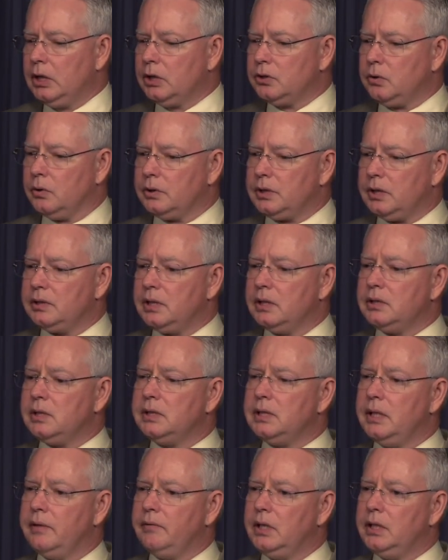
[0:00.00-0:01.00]
So it's a
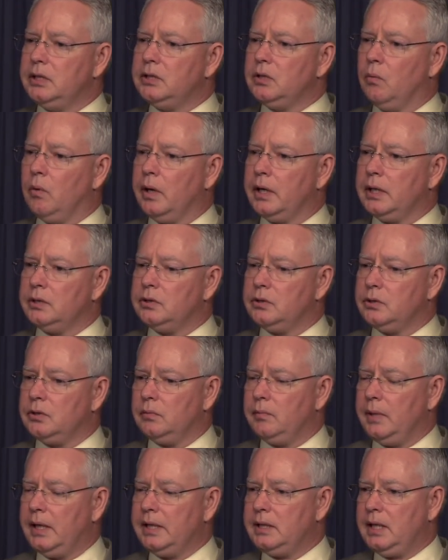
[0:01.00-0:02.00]
sensitivity to wanting
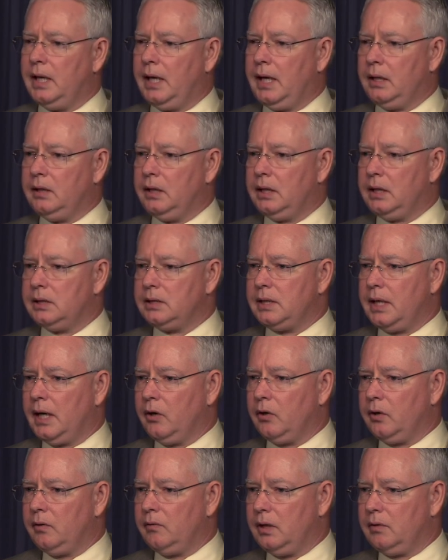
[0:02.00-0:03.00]
to maintain the
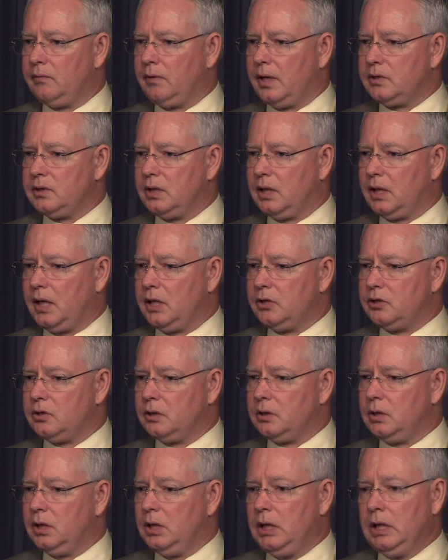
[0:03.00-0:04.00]
integrity of the
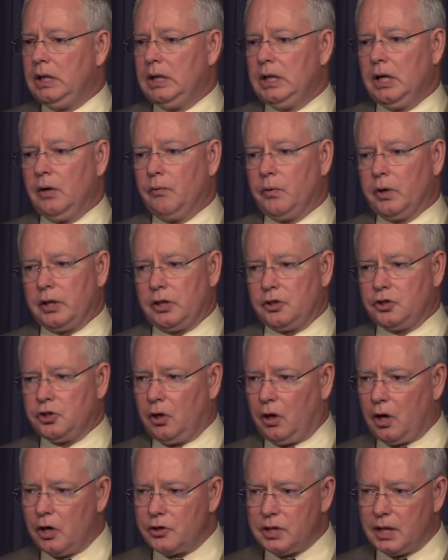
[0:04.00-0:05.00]
investigation. If we're going to
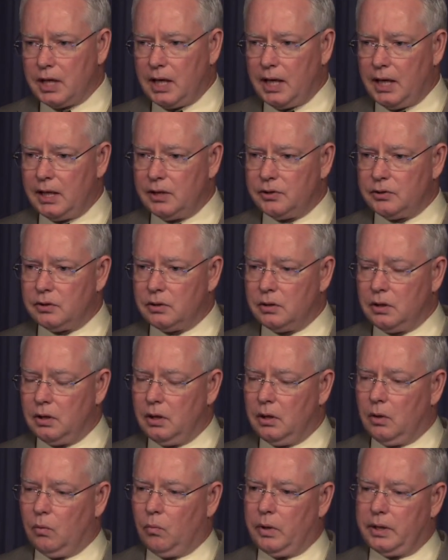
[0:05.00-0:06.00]
charge a case,
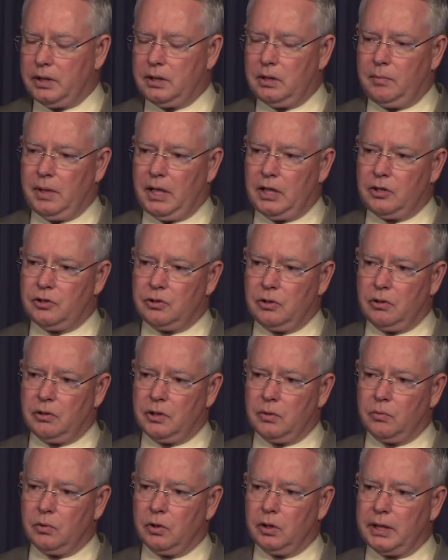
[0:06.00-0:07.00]
wanting to make sure
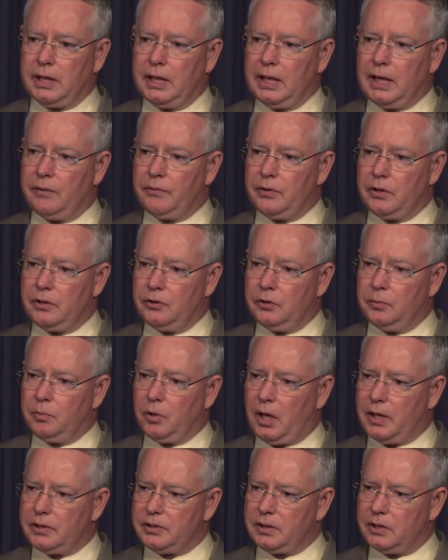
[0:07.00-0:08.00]
that we're looking out for the due
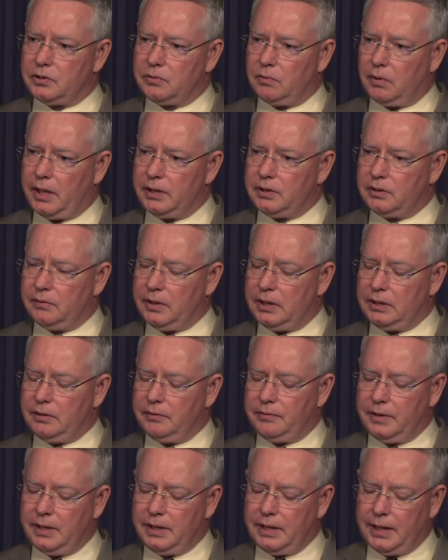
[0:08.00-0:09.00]
process rights of a
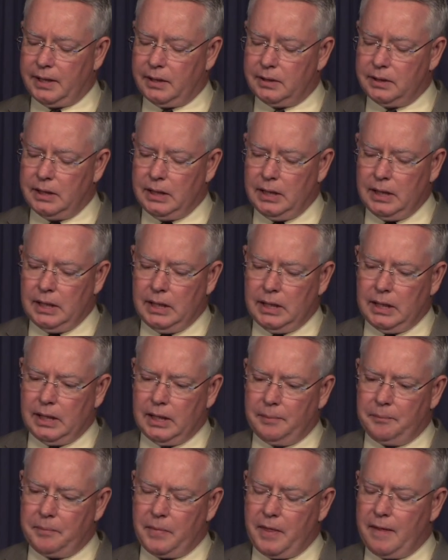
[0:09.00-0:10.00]
defendant.
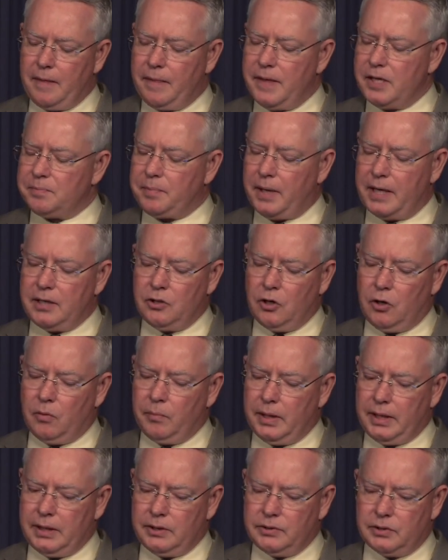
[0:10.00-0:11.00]
This by no
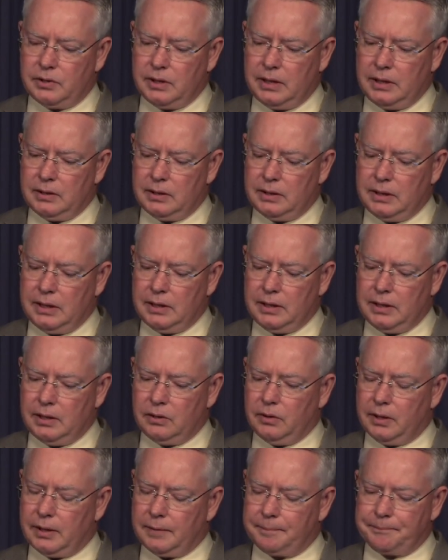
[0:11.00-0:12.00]
means, and
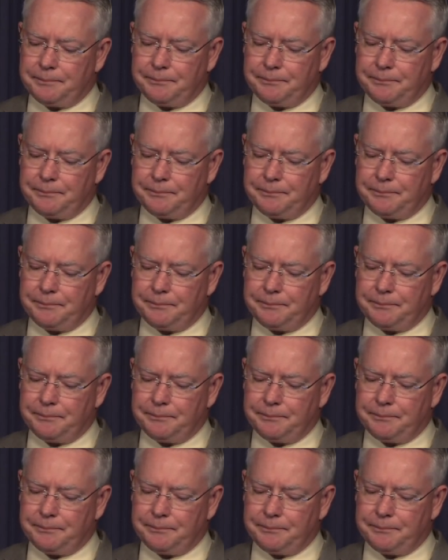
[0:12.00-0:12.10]
look,